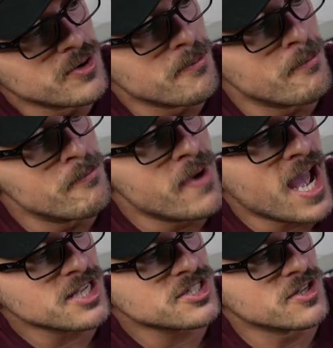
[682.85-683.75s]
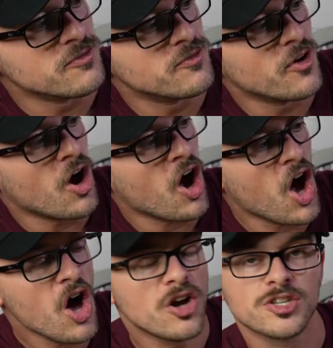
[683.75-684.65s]
massive
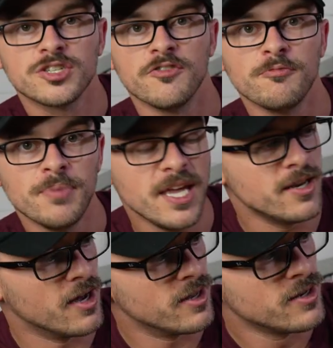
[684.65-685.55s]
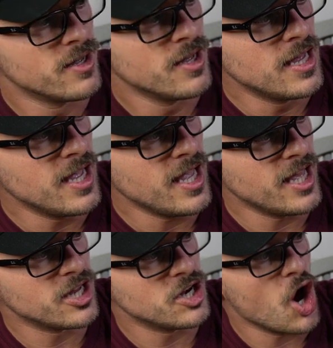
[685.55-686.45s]
hunks of peanut
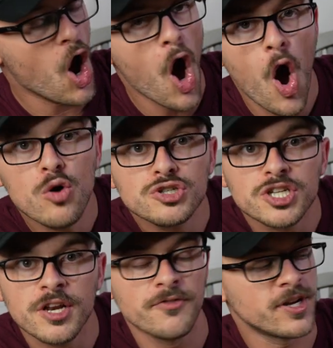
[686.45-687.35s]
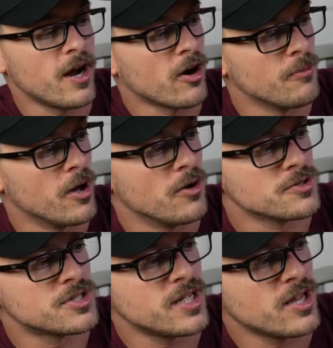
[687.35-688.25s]
in an ocean of caramel
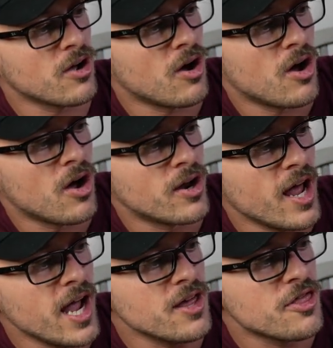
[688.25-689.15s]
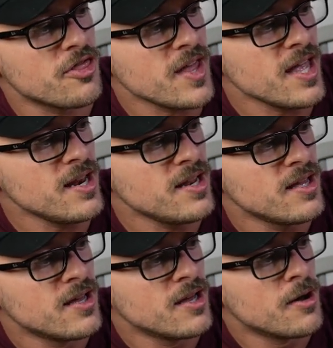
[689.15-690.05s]
sitting on a
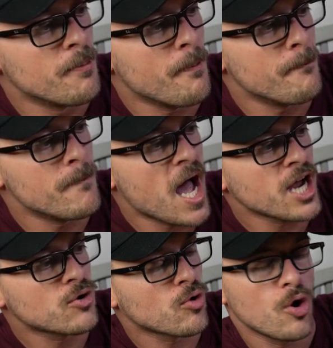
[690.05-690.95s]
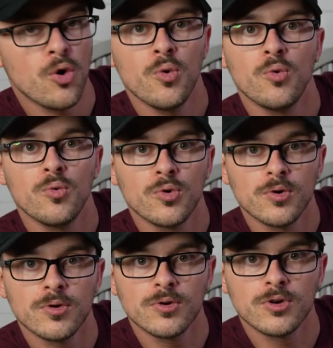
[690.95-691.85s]
thin micro
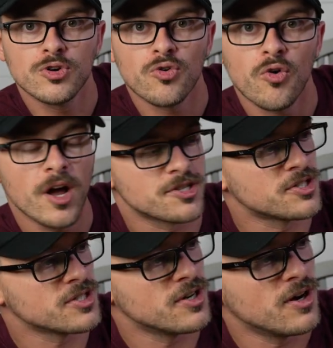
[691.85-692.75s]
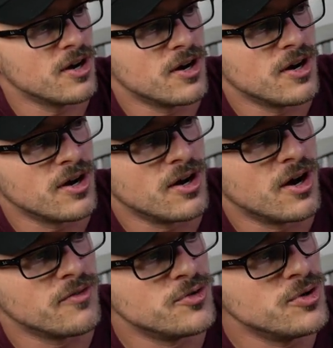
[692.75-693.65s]
crust
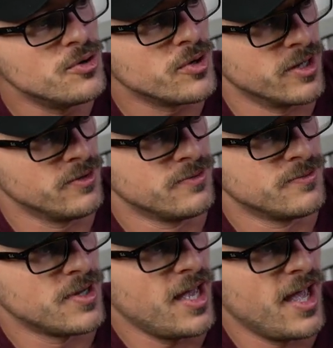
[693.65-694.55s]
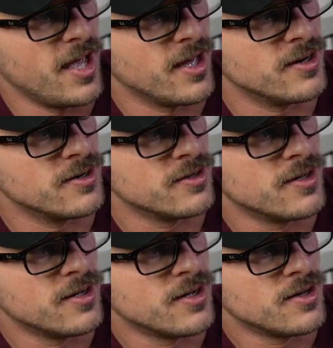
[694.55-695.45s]
of nougat. And
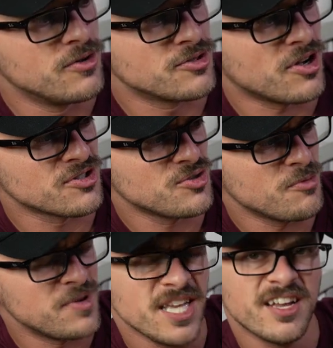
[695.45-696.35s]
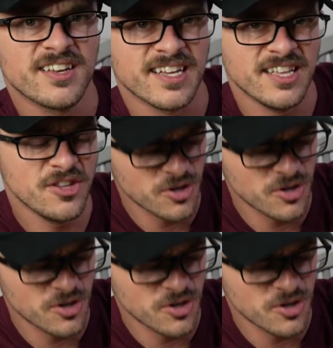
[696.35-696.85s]
there's also a peanut in the